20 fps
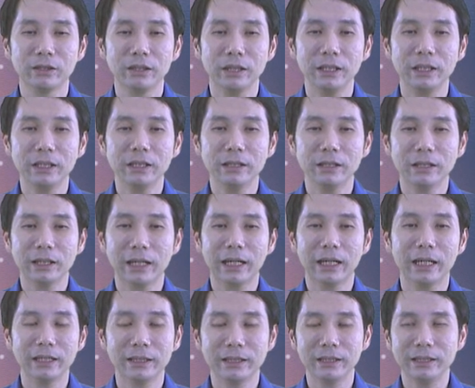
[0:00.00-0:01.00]
in
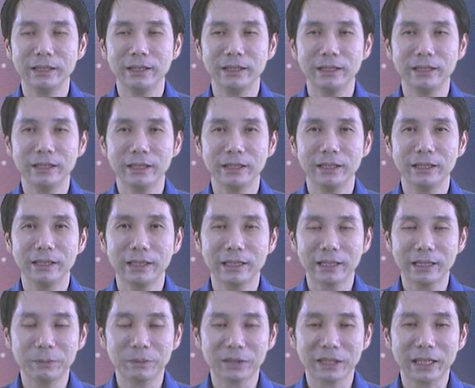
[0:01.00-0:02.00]
the
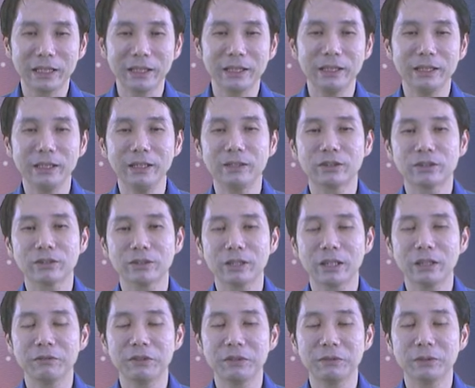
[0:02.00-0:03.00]
Eclipse IDE so
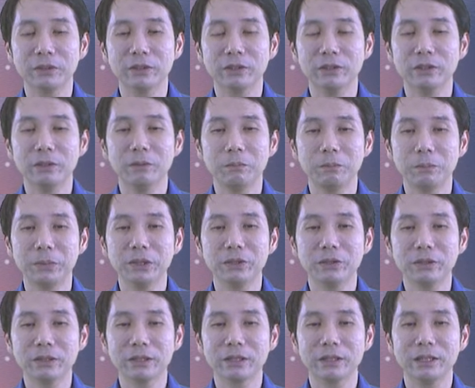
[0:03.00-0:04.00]
that we will
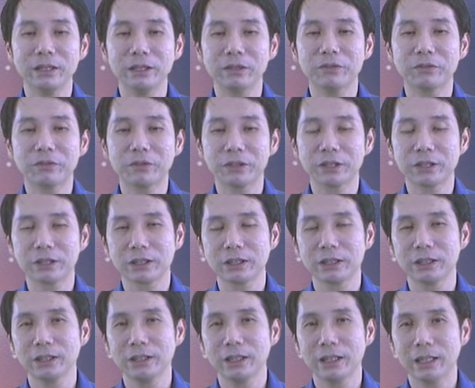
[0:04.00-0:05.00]
build the
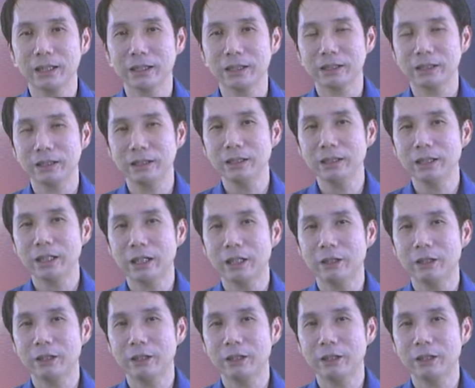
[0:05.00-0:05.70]
first as the